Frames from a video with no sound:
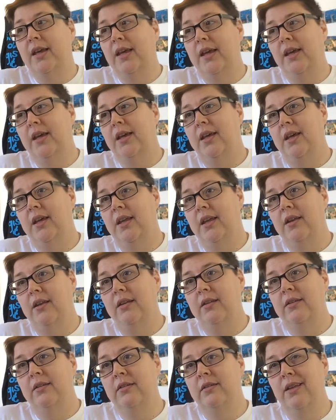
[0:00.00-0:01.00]

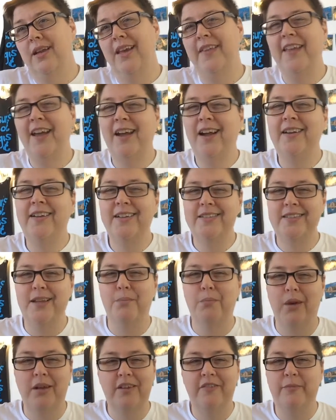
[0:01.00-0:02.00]
And in that context, I
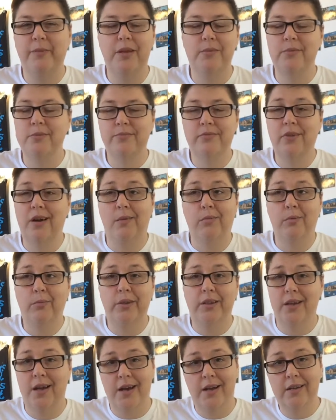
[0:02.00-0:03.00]
might have been, but
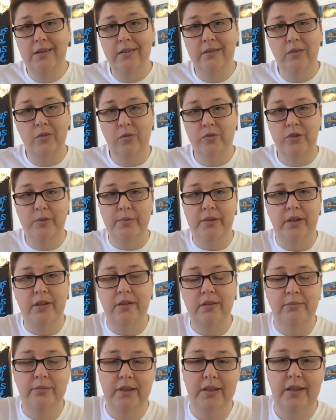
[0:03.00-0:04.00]
probably not, to be
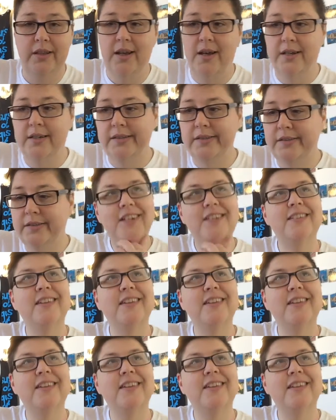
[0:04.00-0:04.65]
completely honest.